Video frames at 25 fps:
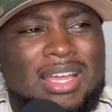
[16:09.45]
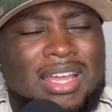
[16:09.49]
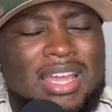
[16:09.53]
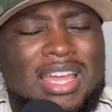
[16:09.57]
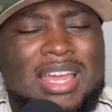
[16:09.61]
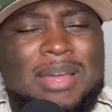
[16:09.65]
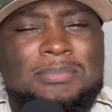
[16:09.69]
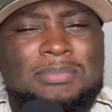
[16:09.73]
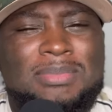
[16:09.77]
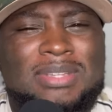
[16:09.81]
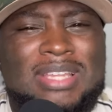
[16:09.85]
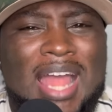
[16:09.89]

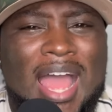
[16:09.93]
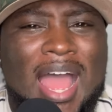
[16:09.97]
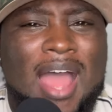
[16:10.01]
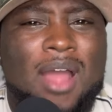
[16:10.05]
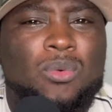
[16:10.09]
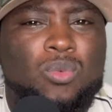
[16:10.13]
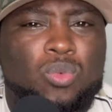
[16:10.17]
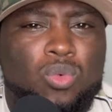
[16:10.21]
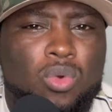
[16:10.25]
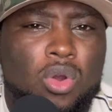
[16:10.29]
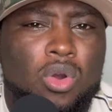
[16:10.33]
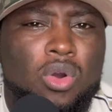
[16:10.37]
am not
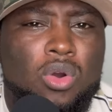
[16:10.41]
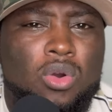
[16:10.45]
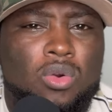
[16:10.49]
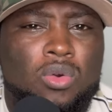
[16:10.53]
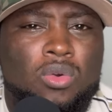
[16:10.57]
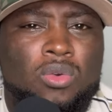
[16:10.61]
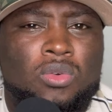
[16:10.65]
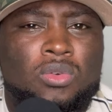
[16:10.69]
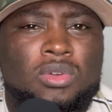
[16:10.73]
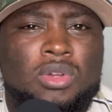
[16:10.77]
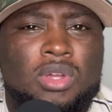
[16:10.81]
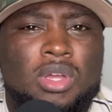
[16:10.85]

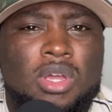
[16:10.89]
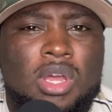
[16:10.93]
wrong